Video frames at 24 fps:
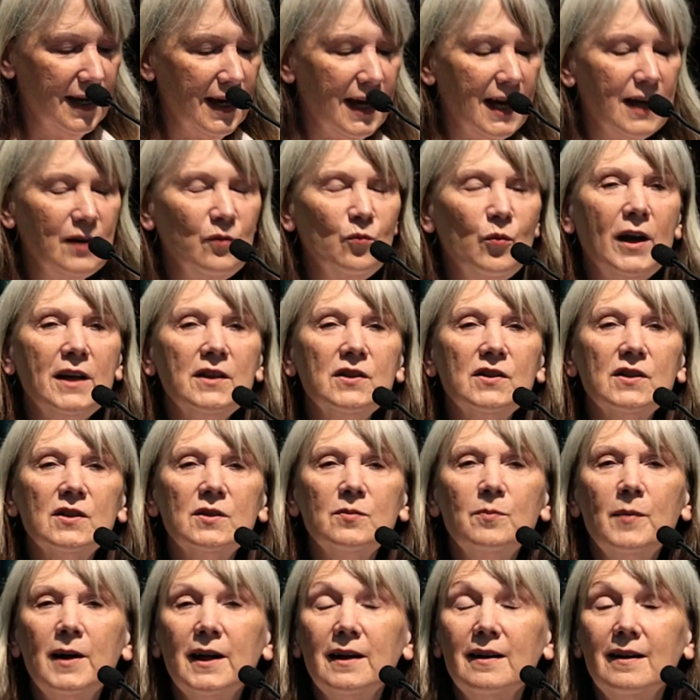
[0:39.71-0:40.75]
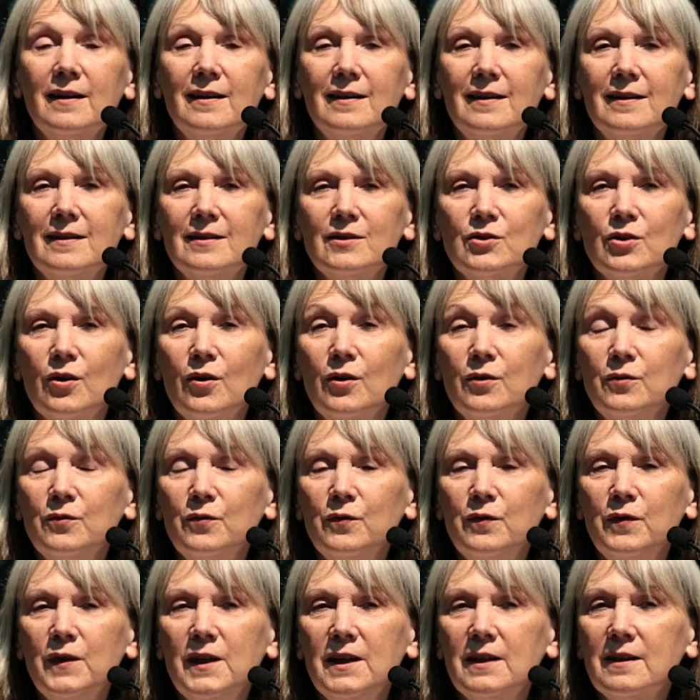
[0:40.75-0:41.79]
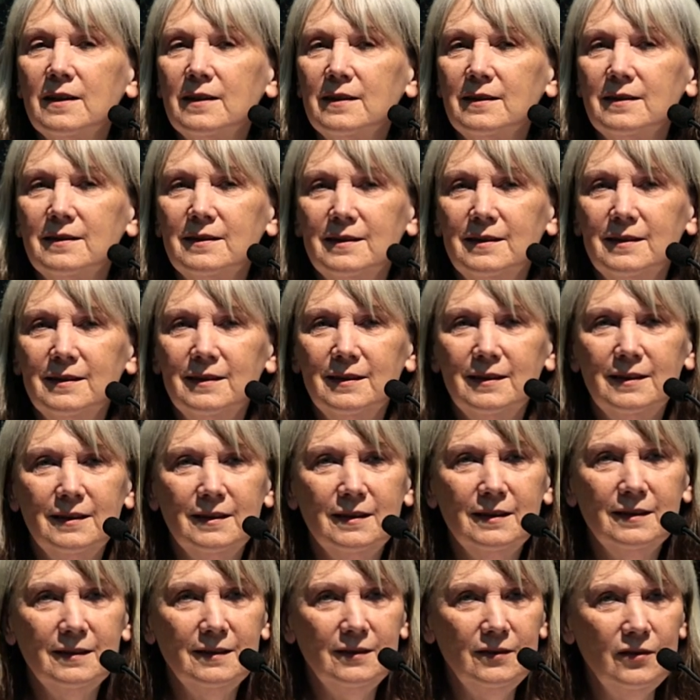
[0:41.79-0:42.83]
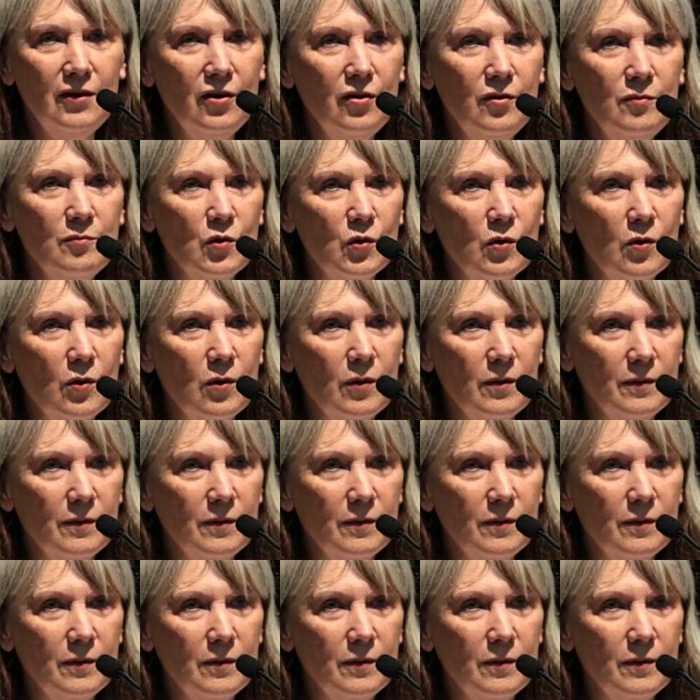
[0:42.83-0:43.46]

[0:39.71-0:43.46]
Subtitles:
and waste my heart on fear no more.